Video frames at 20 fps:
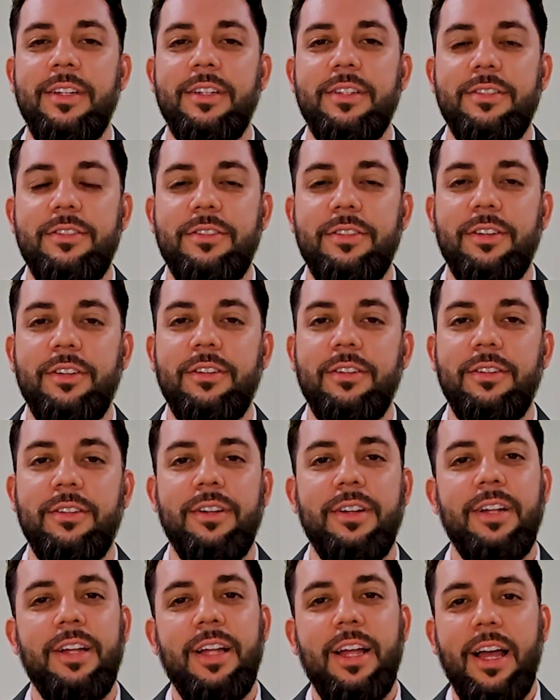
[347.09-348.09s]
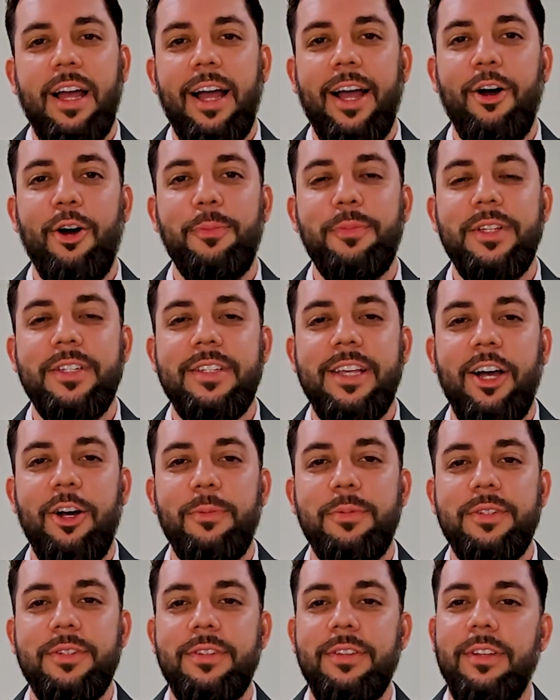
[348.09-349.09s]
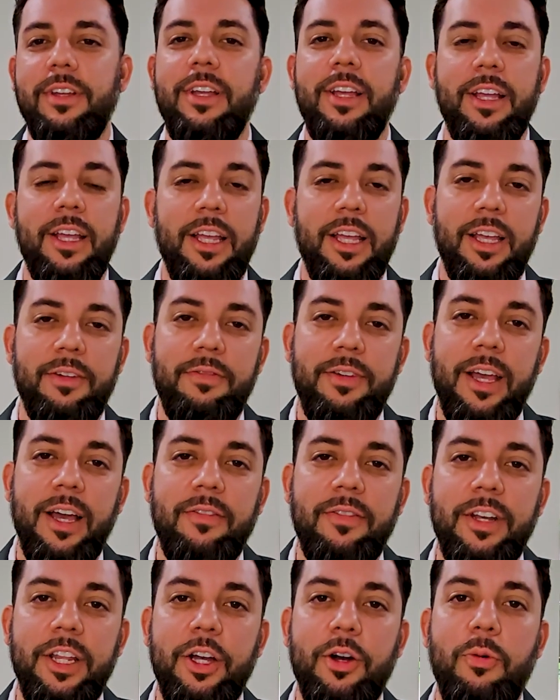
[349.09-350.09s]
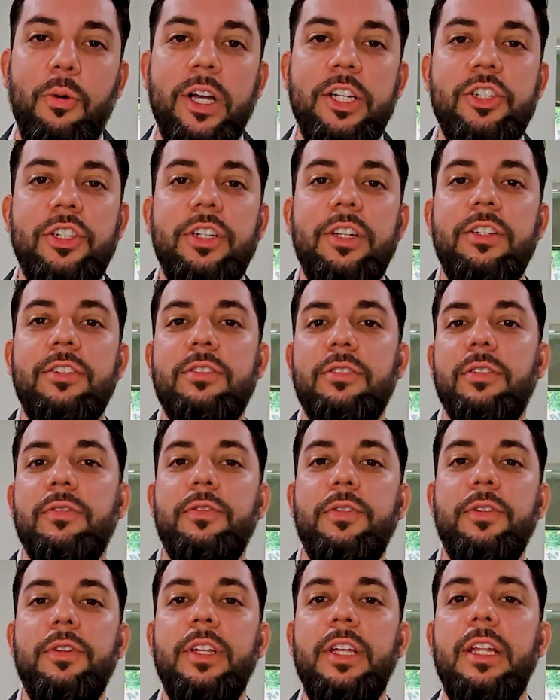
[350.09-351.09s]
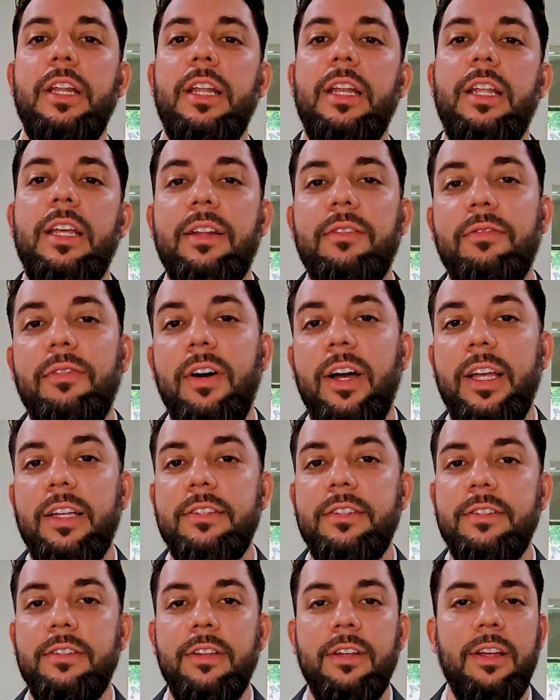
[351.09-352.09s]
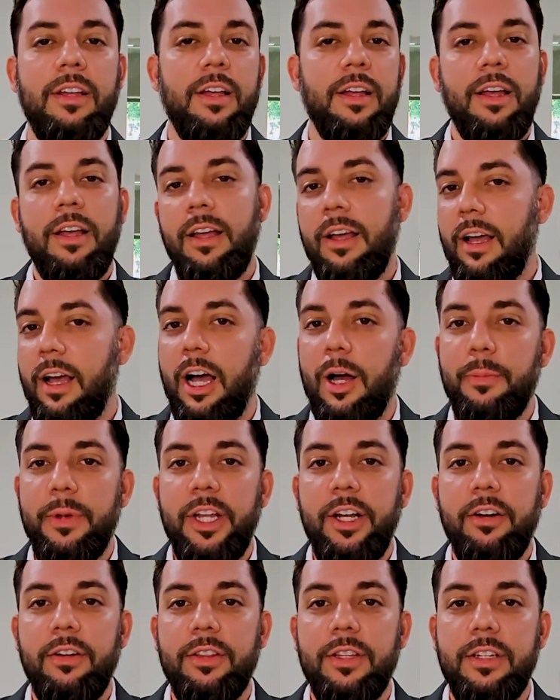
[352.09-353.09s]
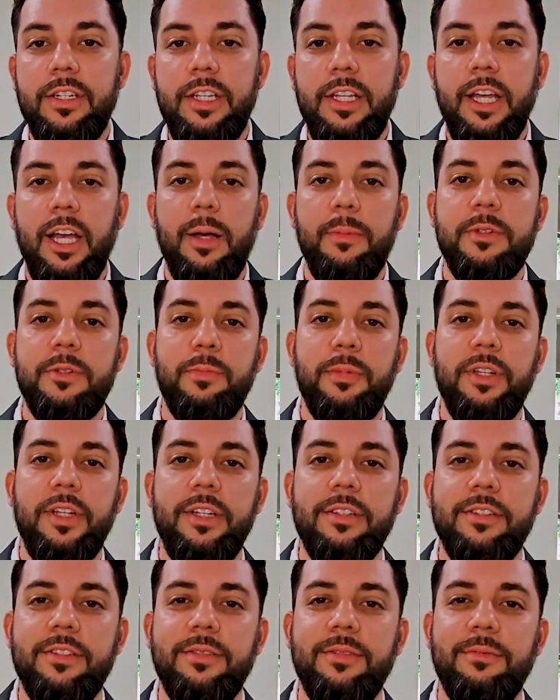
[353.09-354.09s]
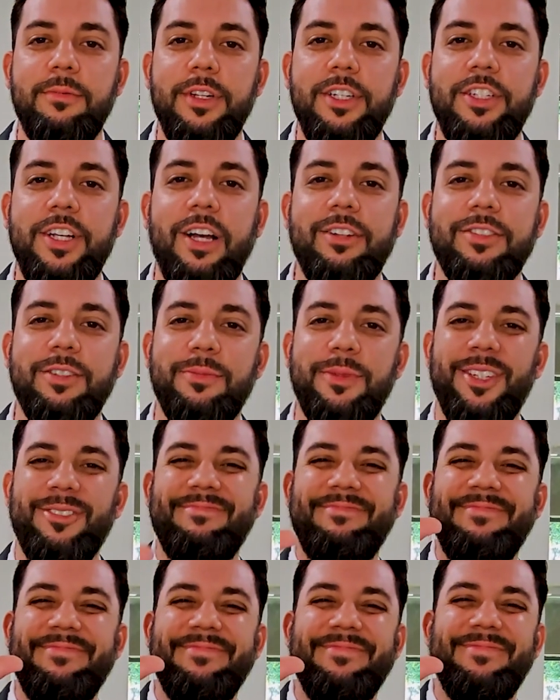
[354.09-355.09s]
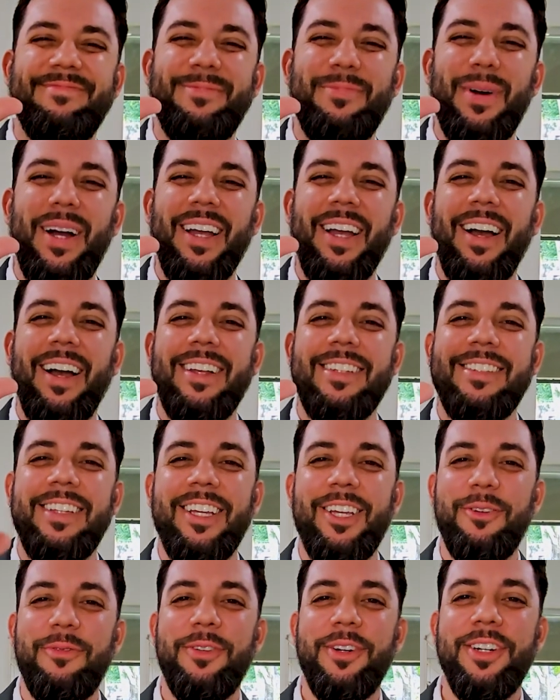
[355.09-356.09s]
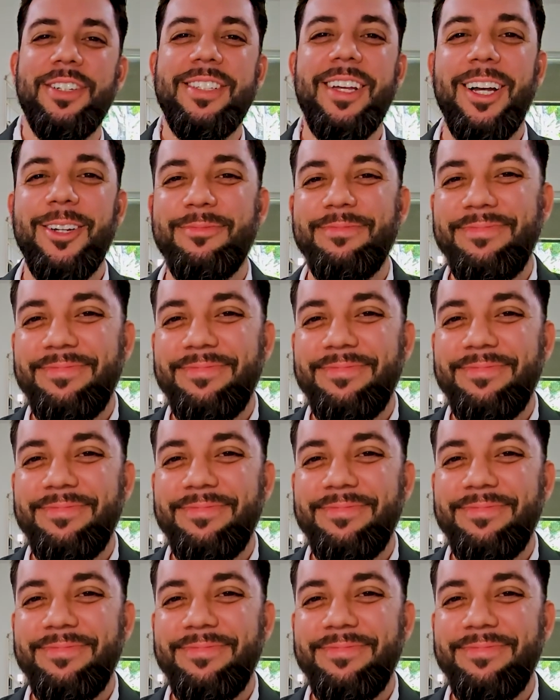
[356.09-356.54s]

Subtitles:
So I hope this helps. If you have any questions or if you need any advice, I'm here in the DMs. Please reach out to me. Bye guys, thank you for your time.